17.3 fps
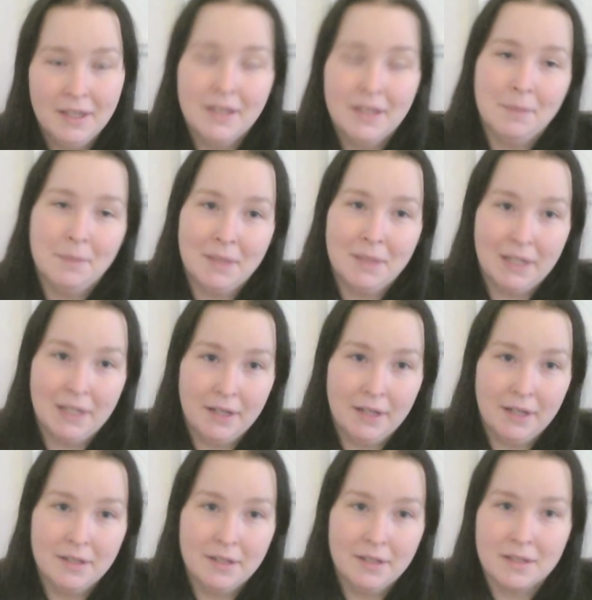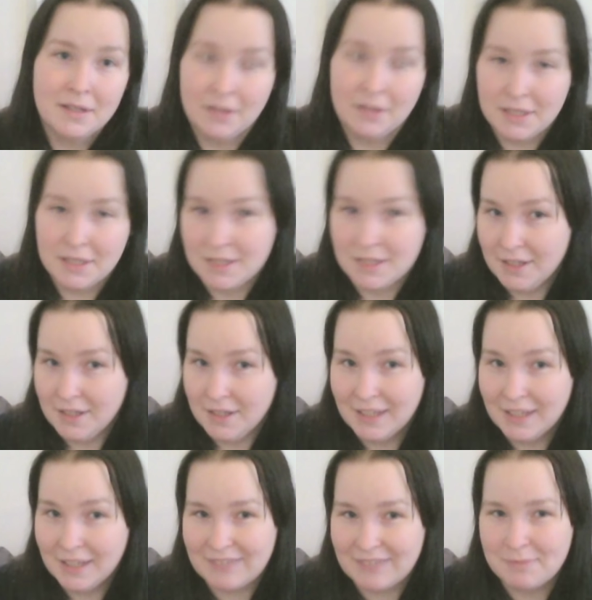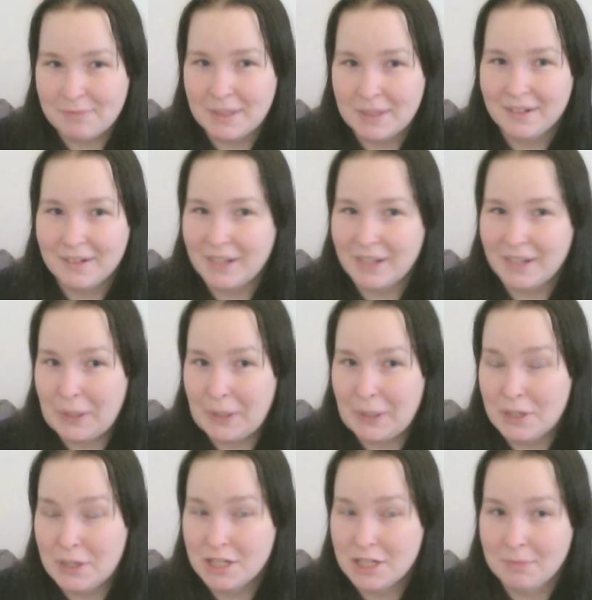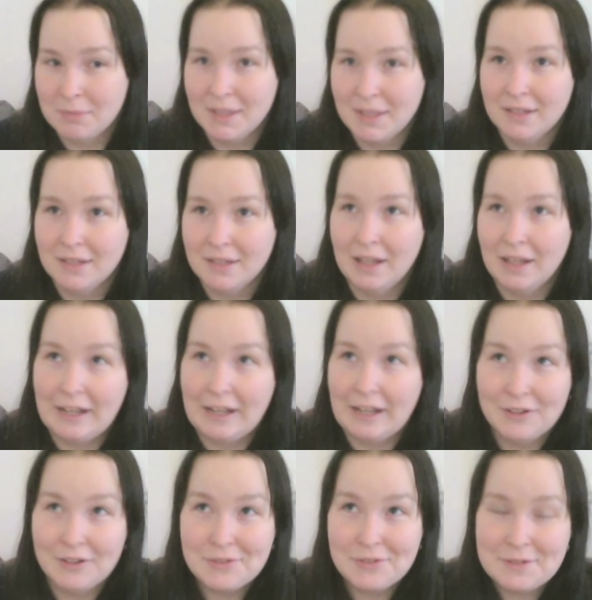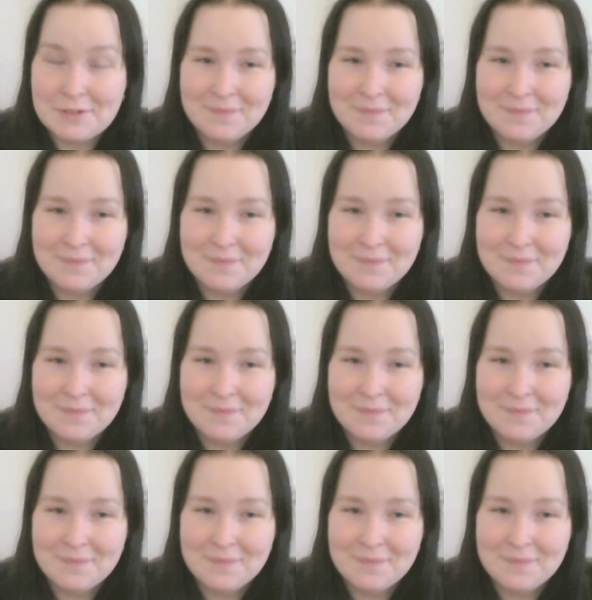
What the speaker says: Emilia and Disa have been encouraging me a lot.